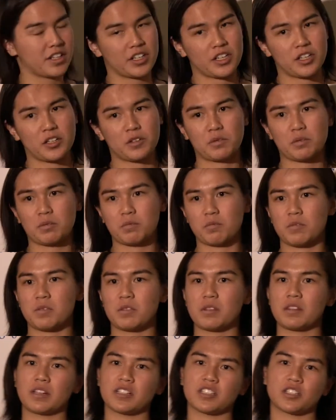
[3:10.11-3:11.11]
You know,
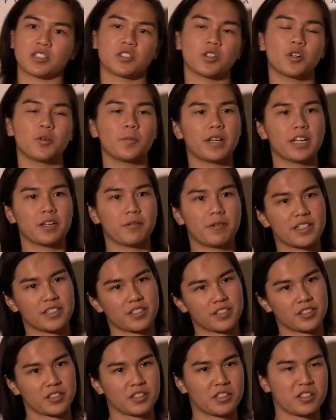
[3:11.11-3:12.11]
there's so many ways.
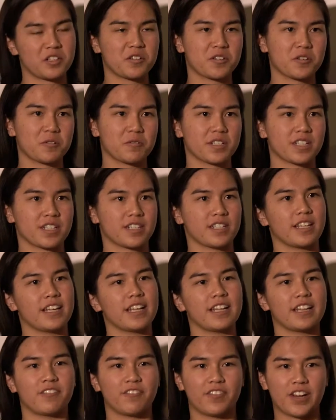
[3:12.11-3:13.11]
There's you don't just sit
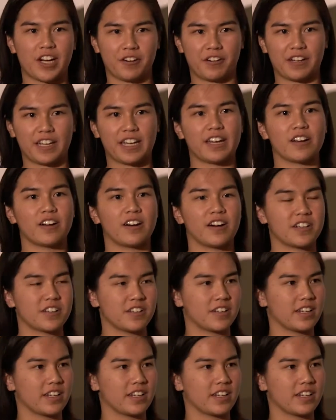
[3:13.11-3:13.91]
in the fairway get on.